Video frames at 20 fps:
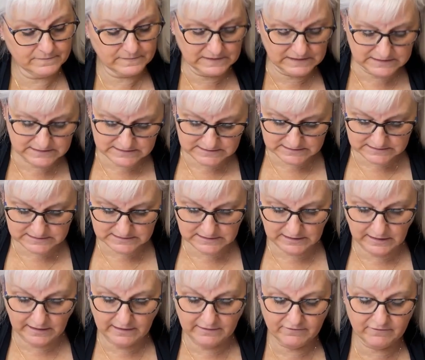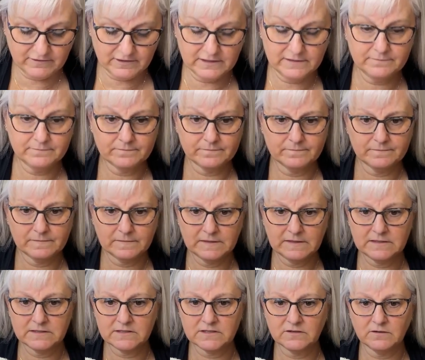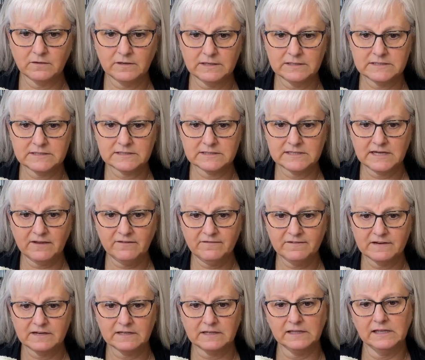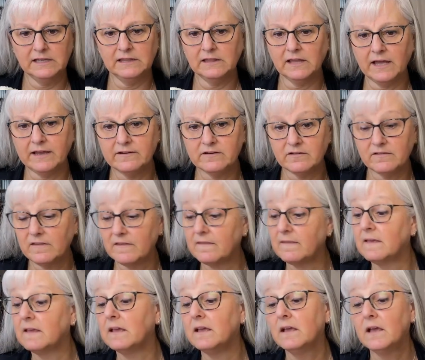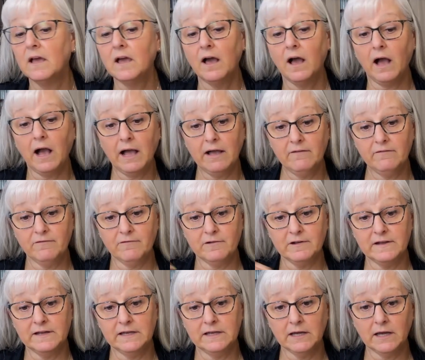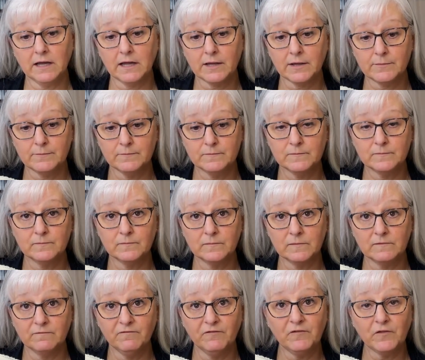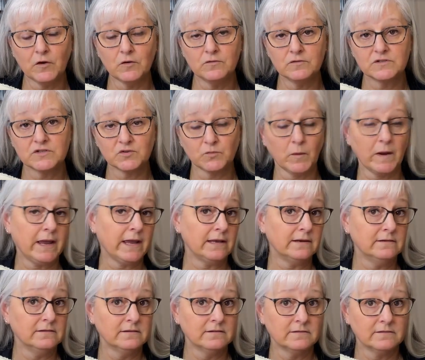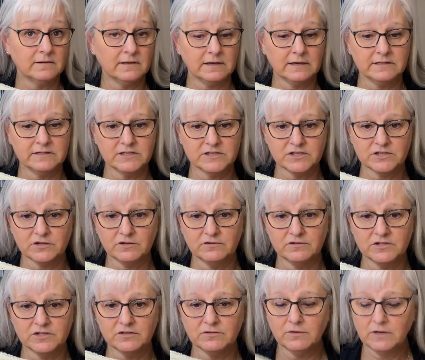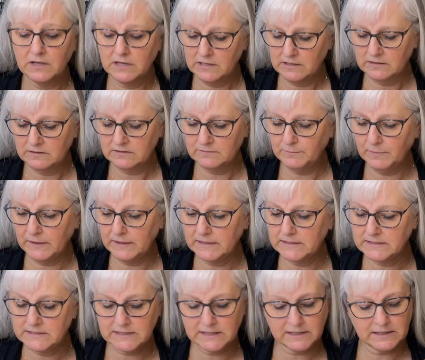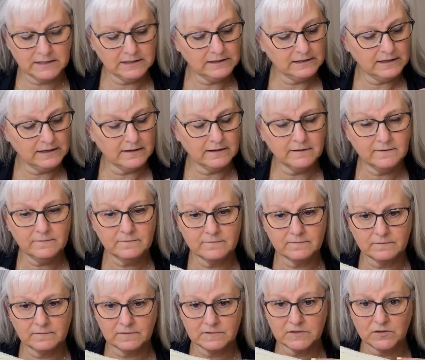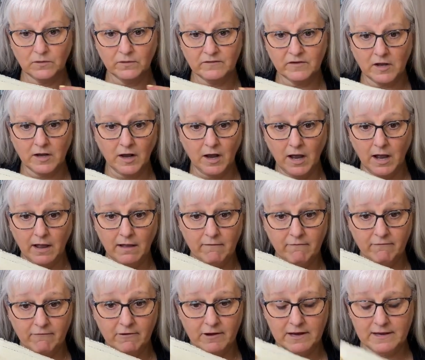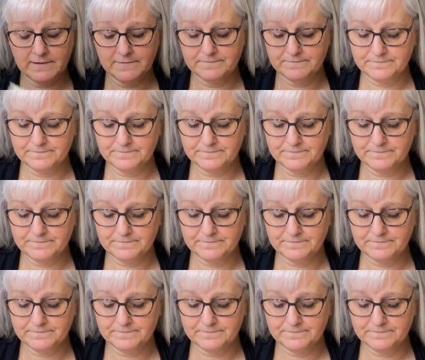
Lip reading: This is the ivory. So it's definitely lighter than the ivory faux suede that I just showed you. But yeah, so I've got ivory.